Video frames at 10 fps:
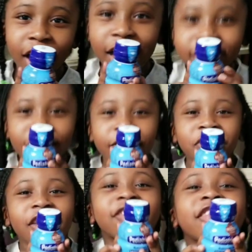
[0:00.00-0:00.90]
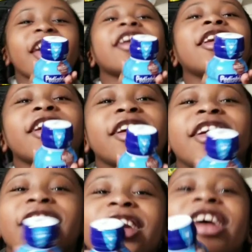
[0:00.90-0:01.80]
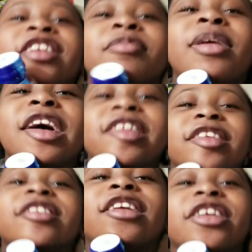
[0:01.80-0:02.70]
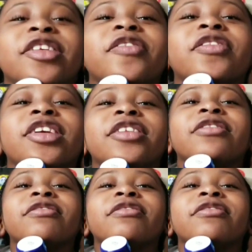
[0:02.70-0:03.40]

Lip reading: I love this thing! It's my desire of life.